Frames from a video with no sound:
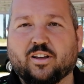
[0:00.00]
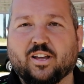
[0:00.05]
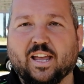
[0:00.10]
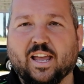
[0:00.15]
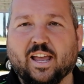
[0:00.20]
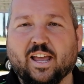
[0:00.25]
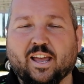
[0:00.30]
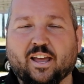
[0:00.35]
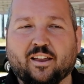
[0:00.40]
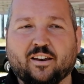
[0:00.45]

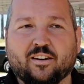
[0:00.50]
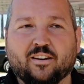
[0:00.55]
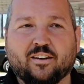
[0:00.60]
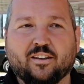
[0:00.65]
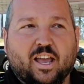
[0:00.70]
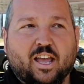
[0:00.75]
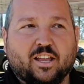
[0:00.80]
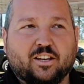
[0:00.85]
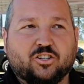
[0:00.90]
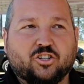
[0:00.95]
and
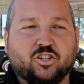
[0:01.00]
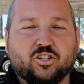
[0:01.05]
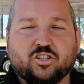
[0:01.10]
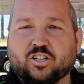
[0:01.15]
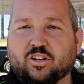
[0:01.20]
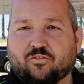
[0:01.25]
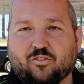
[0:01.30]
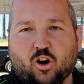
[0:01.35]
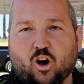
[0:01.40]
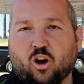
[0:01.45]
it just
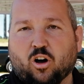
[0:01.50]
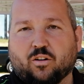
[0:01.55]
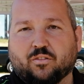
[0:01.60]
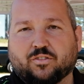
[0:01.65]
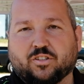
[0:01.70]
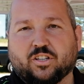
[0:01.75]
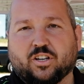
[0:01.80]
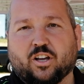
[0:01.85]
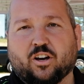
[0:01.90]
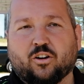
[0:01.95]

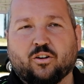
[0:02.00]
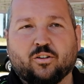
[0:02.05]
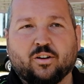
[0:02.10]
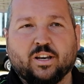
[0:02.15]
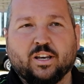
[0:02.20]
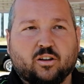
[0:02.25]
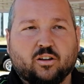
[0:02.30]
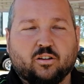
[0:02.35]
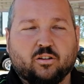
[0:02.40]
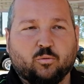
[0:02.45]
evolves,
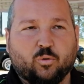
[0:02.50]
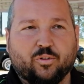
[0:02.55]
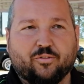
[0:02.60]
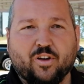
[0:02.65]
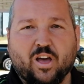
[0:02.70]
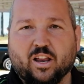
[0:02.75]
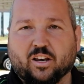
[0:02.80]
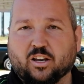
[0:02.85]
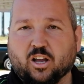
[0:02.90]
and we've had